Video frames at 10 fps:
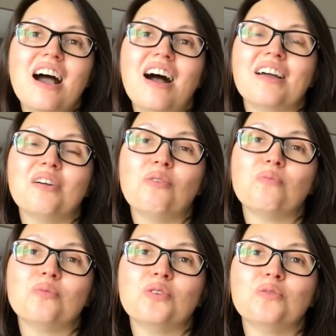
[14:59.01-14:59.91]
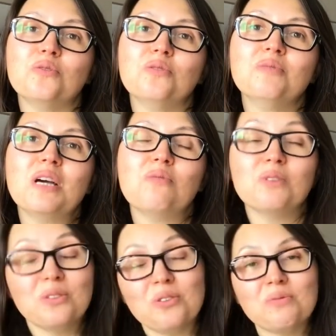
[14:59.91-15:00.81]
I hope you
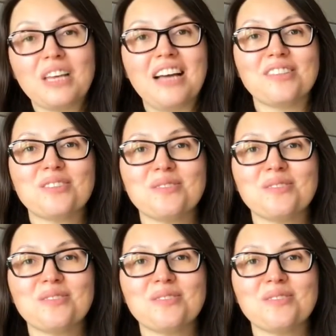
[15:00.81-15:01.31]
will not get